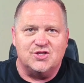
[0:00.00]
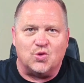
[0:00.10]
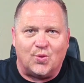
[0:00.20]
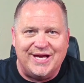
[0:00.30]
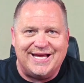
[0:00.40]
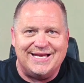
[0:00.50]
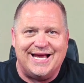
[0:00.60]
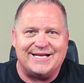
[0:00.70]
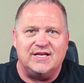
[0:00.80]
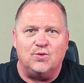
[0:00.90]
to
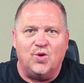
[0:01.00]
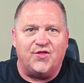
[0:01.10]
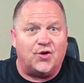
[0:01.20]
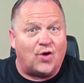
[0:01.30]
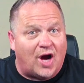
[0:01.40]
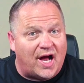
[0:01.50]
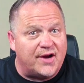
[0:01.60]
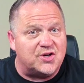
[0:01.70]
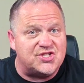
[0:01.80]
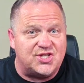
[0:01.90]
reconnecting with your
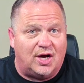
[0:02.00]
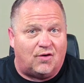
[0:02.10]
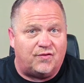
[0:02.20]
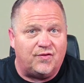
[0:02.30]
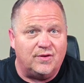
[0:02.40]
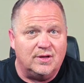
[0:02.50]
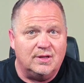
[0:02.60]
higher self.